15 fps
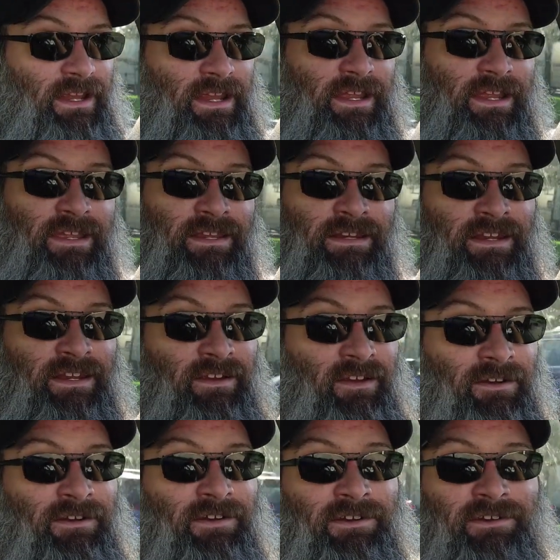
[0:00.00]
And it
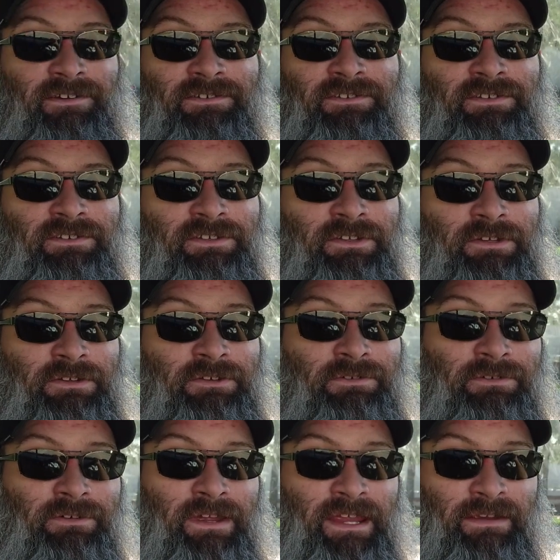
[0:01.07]
hurt to
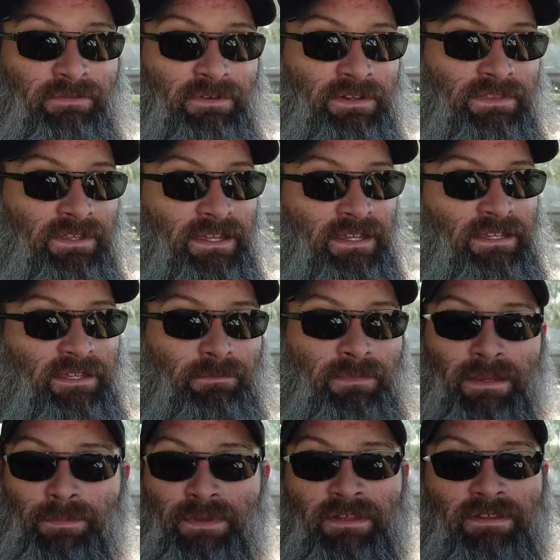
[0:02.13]
do everything. You
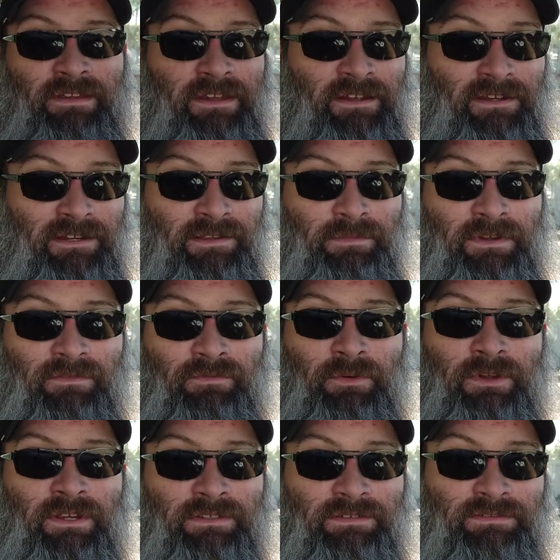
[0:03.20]
might be able to hear it in my
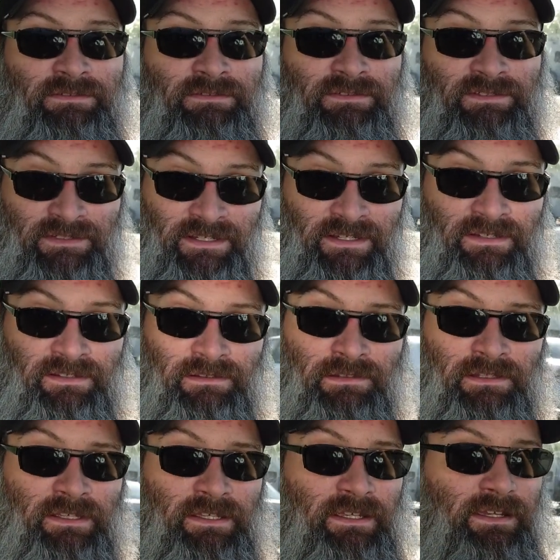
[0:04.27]
voice still.
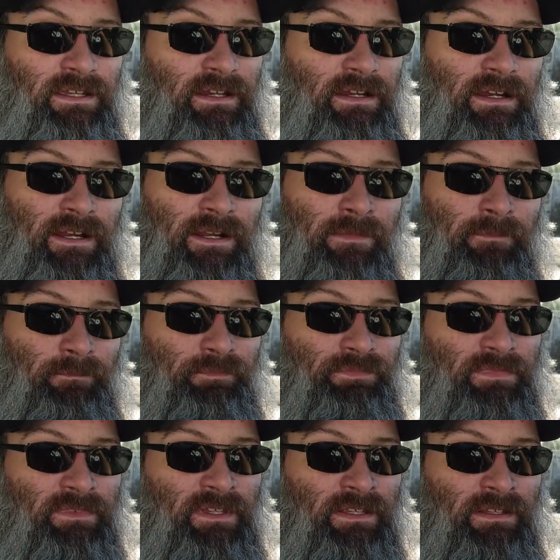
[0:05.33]

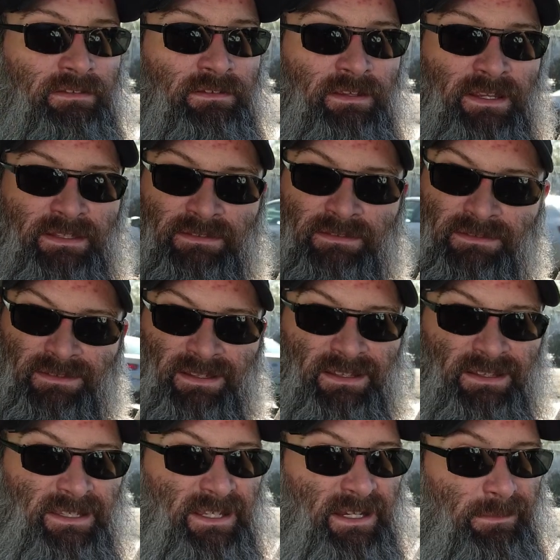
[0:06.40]
It's a
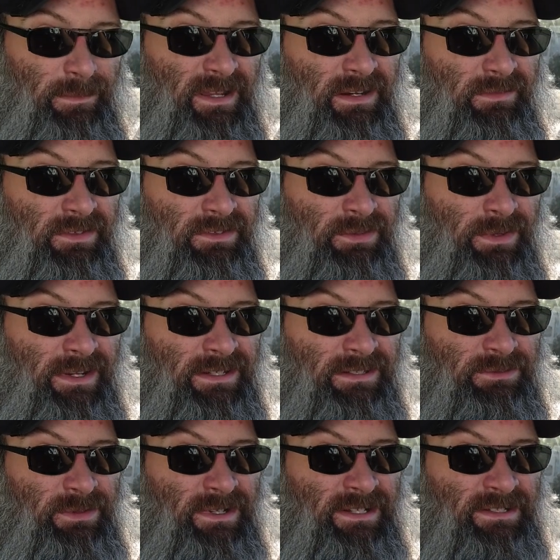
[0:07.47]
little bit of a
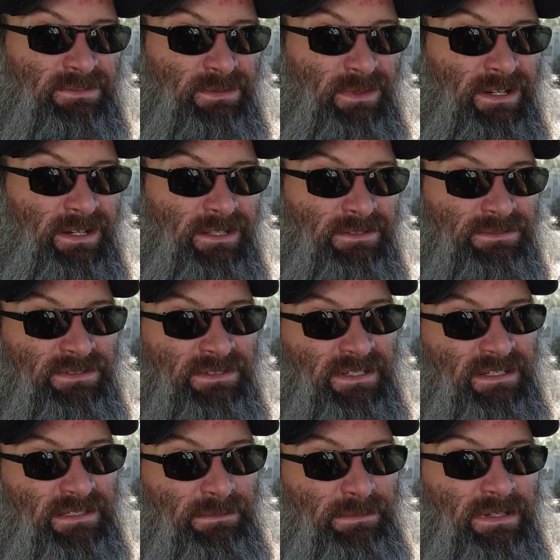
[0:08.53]
twinge when I swallow
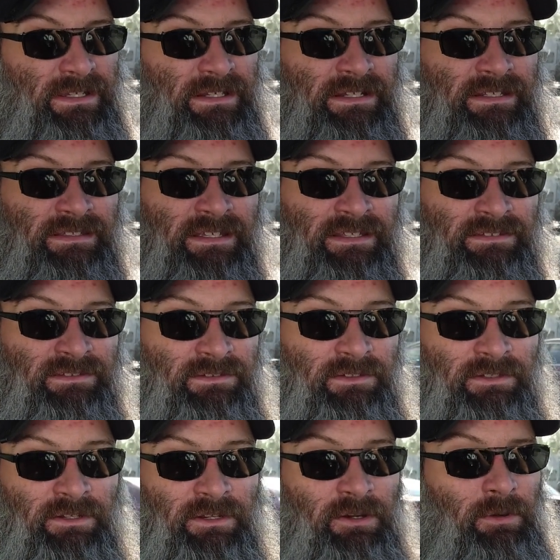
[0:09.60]
still, but it's
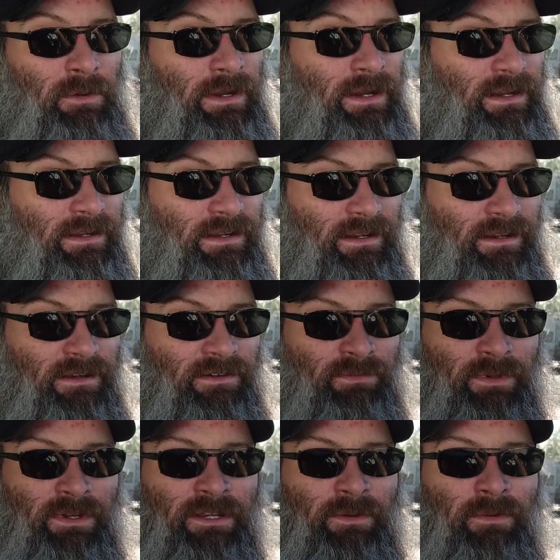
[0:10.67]
nowhere near as
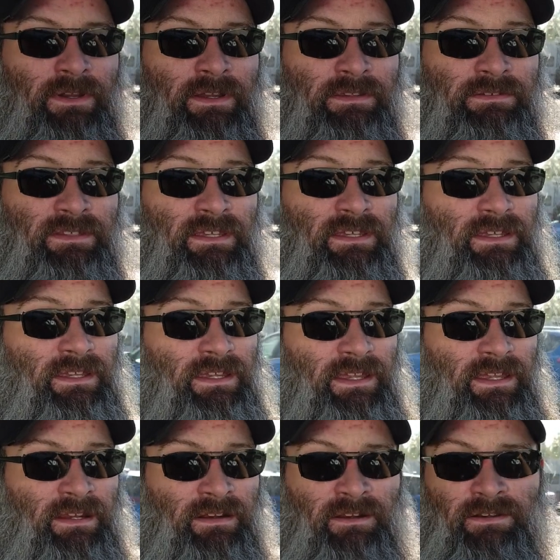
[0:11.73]
what it was.
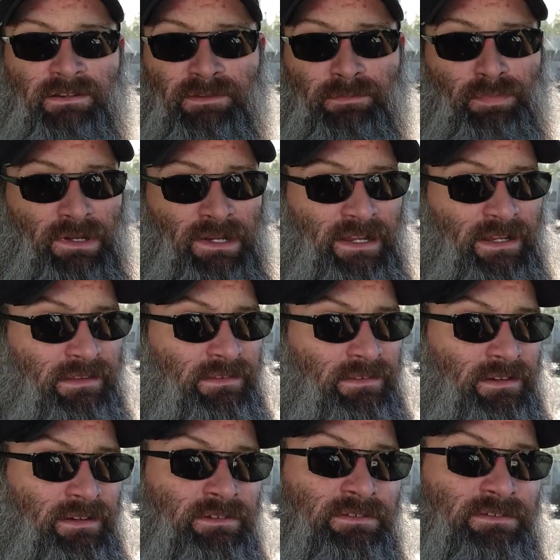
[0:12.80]
It hurt to breathe, it
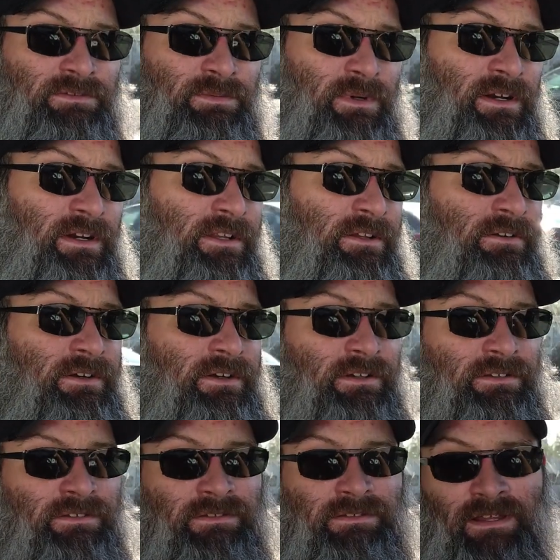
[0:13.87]
hurt to swallow,
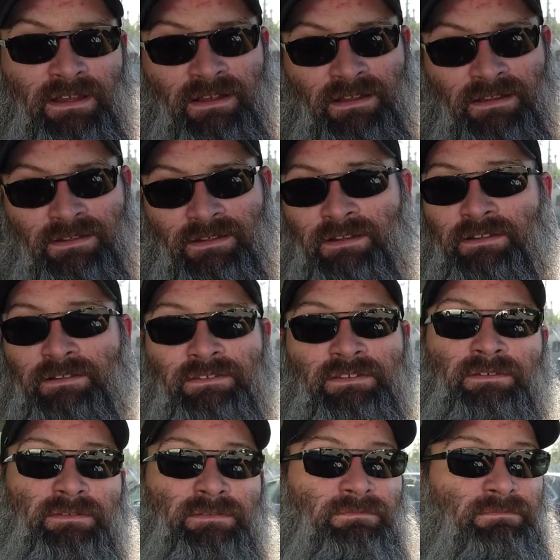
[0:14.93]
hurt to talk, hurt
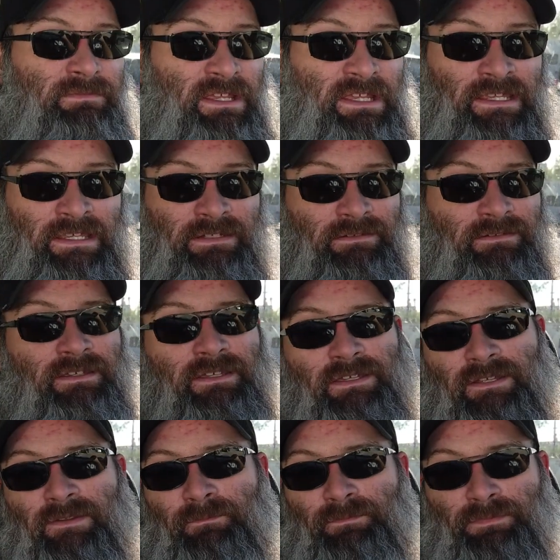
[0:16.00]
to eat,
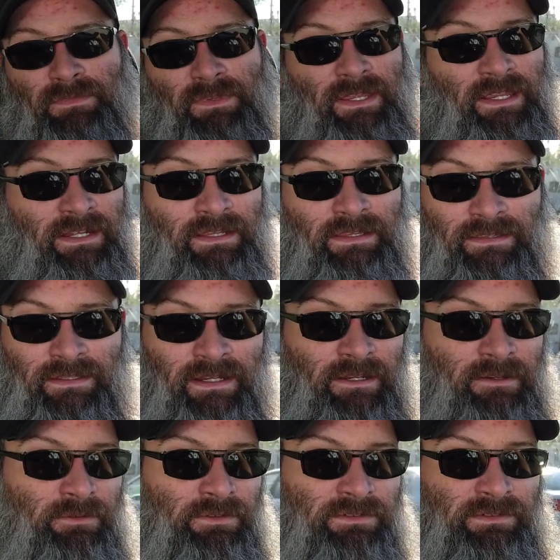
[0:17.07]
anything.
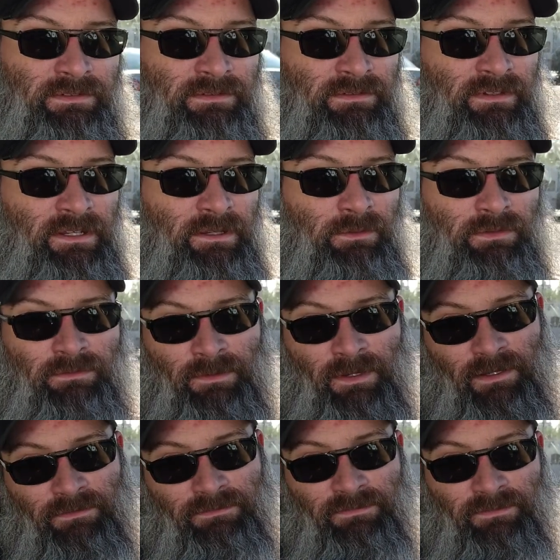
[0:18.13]
It was
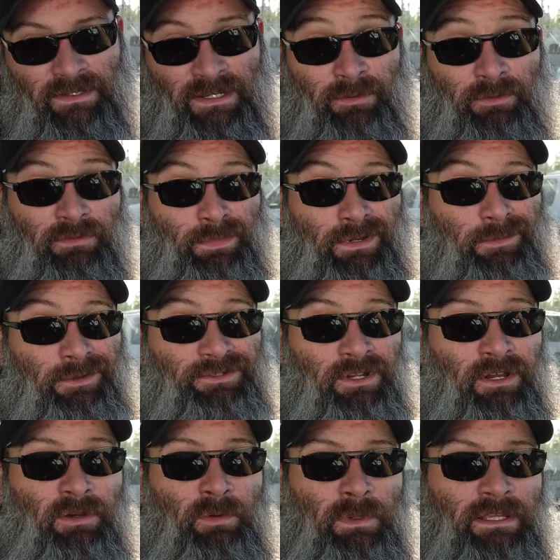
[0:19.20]
rough. And it was pretty much
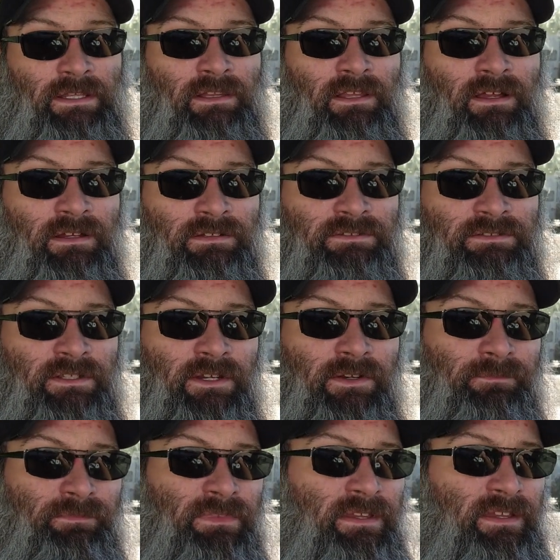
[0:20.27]
all week long,
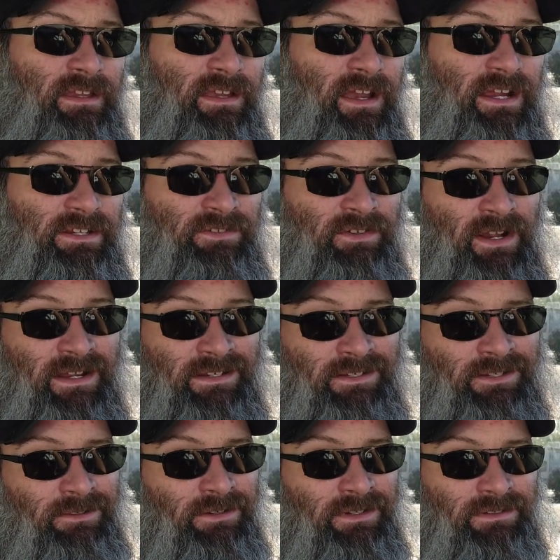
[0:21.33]
so I tried
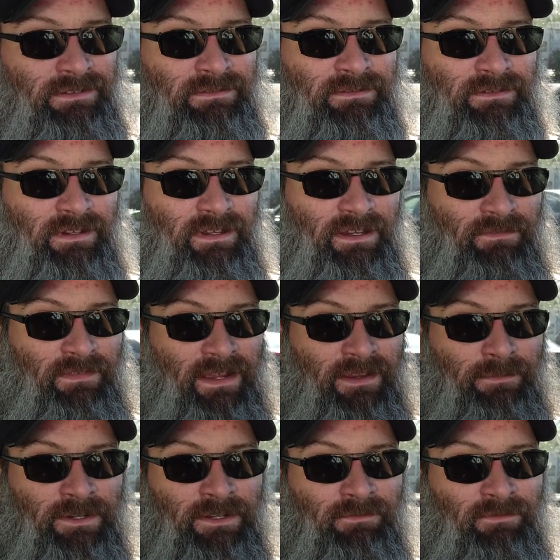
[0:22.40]
doing a
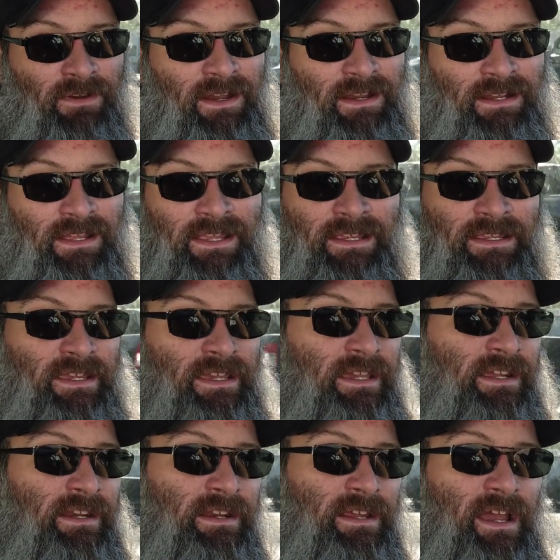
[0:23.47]
5 Minute Friday
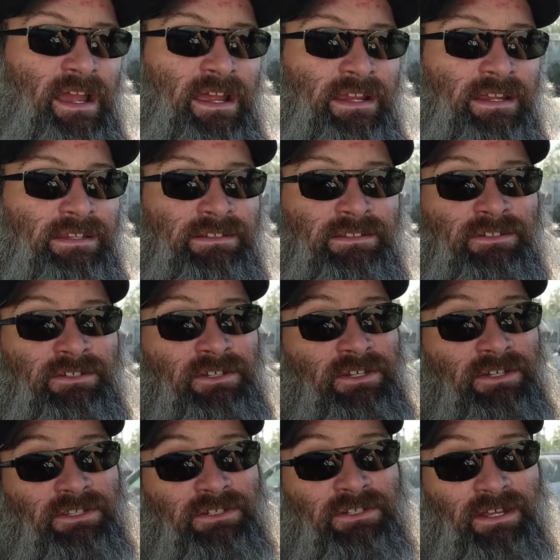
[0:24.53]
and I
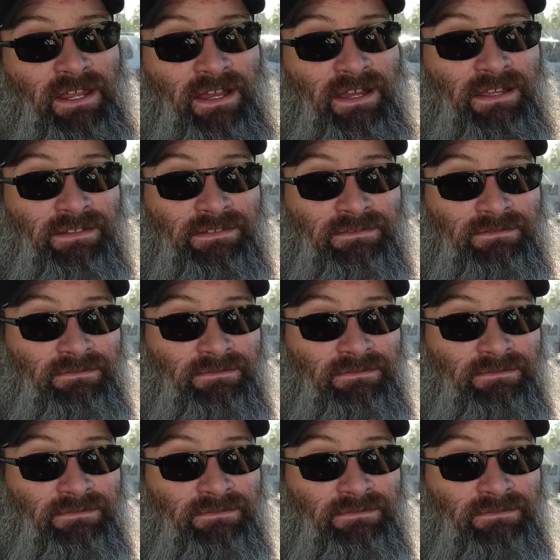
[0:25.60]
could not